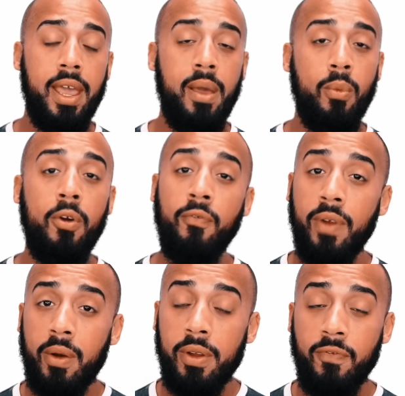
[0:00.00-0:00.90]
and were
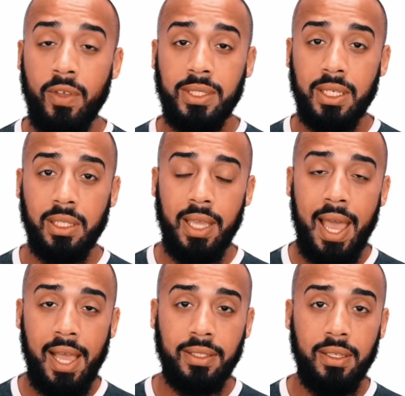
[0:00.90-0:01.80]
very physically
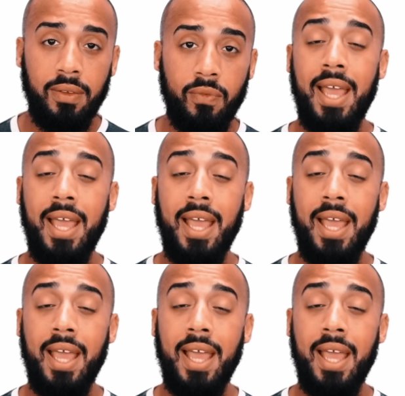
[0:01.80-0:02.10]
active.